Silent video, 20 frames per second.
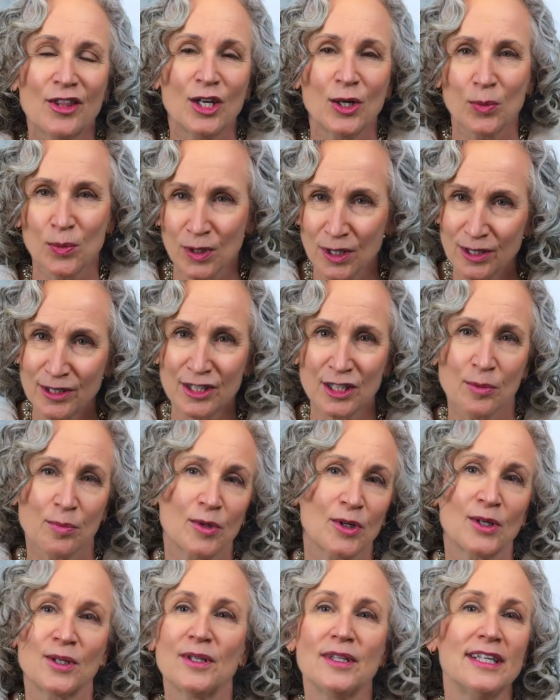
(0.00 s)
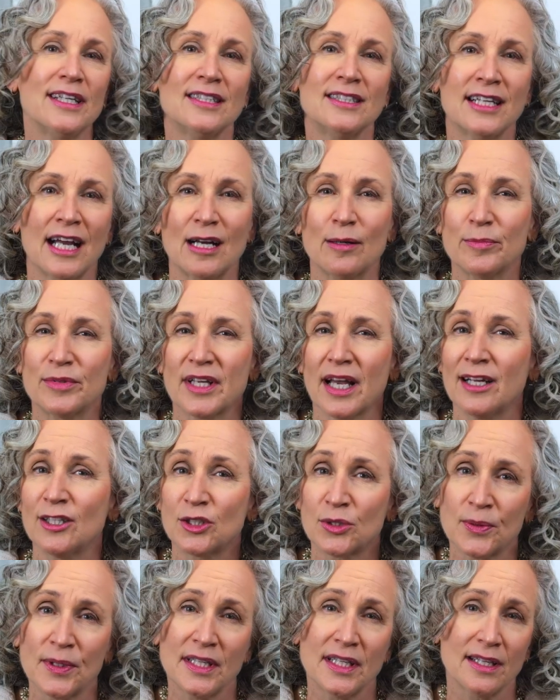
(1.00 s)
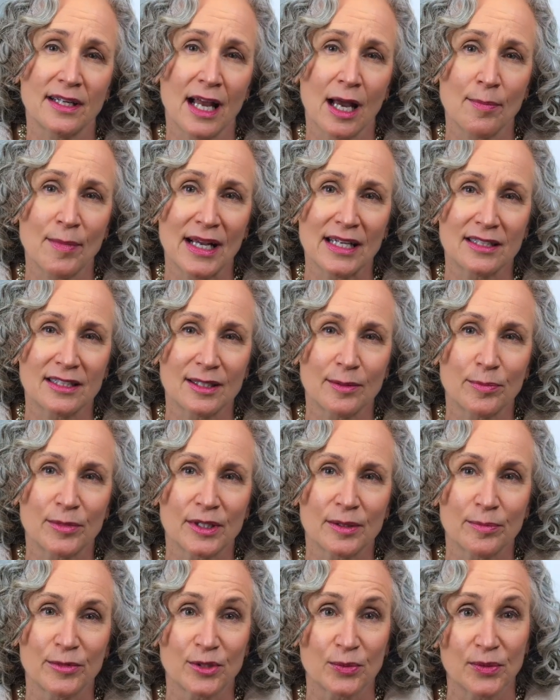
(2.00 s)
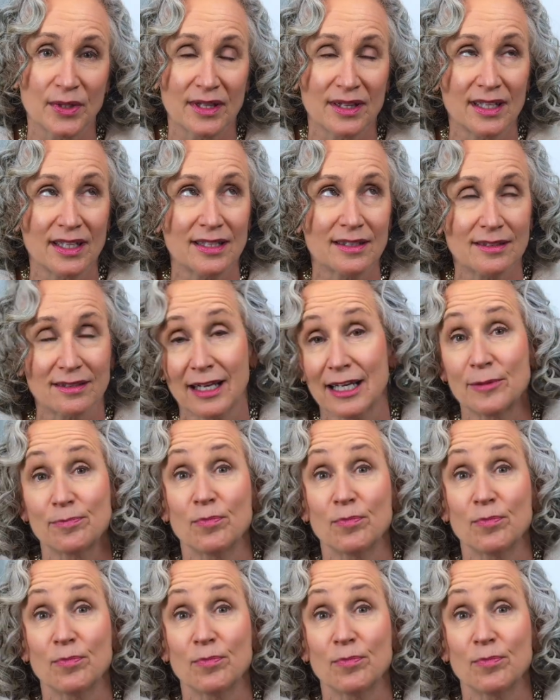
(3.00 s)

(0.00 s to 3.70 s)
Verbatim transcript: There were some early attempts at treating MS symptoms with things